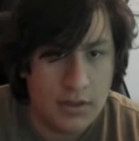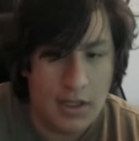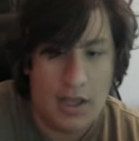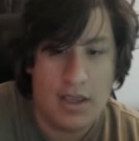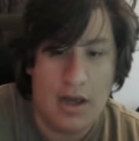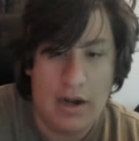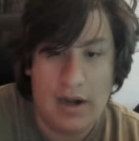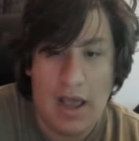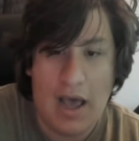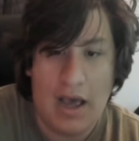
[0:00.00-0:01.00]
I got an
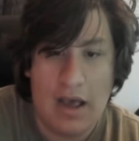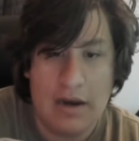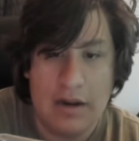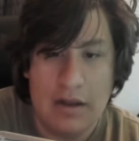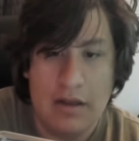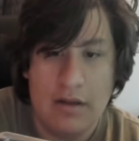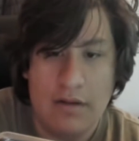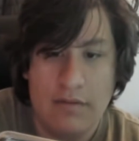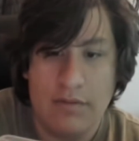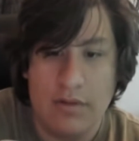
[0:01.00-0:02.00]
ad
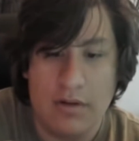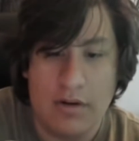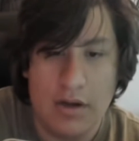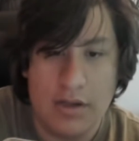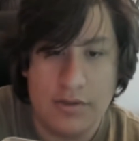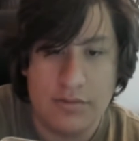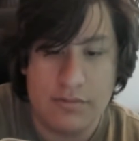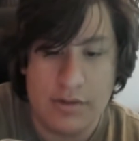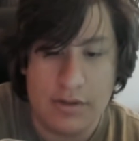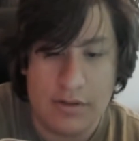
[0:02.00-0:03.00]
for a drill.